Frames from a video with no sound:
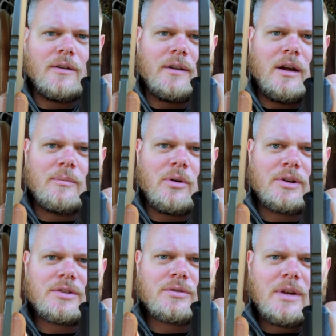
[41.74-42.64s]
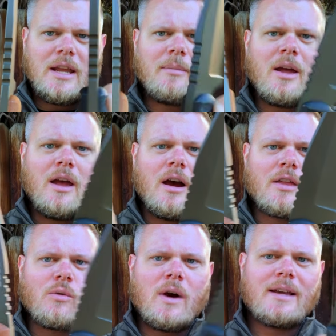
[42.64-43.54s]
on the Longbow Extreme.
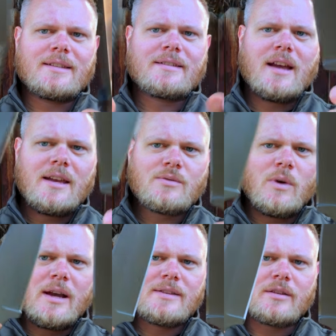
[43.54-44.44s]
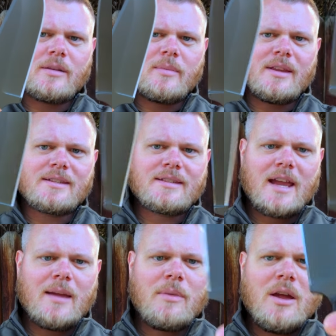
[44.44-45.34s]
Otherwise, size-wise, they're going to be the
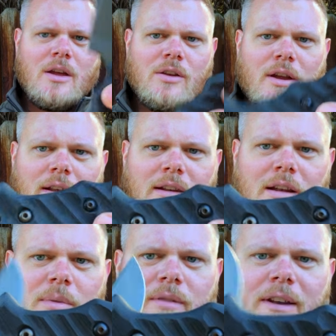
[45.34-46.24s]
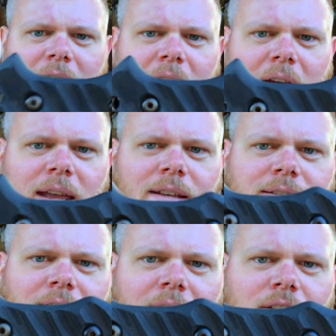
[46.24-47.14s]
same. You get a little bit of an added
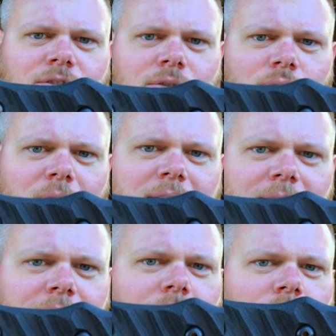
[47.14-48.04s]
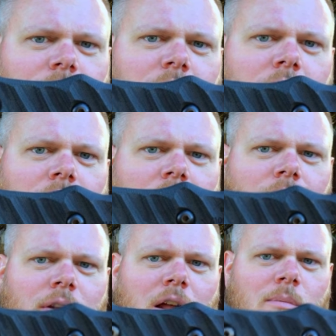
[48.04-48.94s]
texture right here on
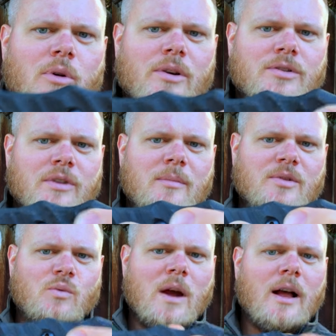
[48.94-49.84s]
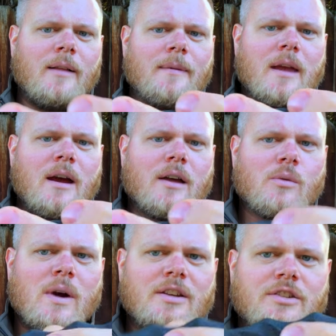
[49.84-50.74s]
the Longbow Extreme as well.
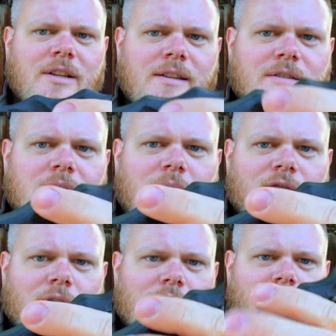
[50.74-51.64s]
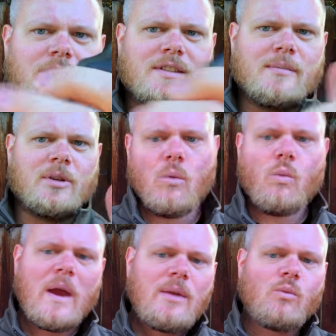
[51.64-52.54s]
Otherwise, sheaths are going to be very, very similar.
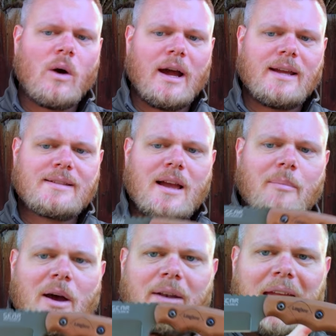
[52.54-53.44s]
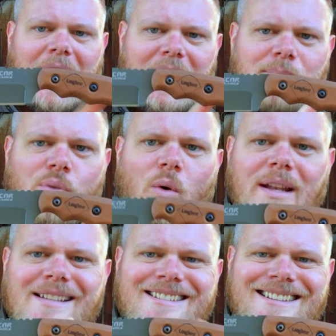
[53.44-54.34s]
Weight-wise, about
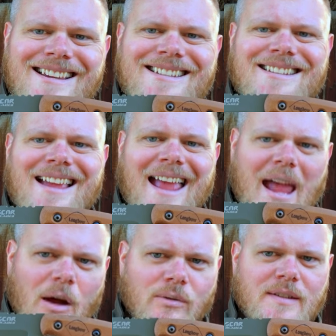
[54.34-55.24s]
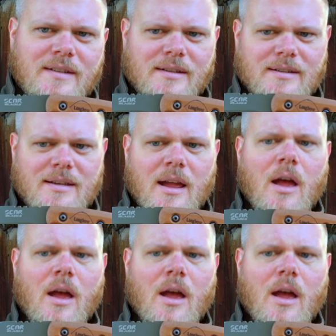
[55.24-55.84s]
8.6 ounces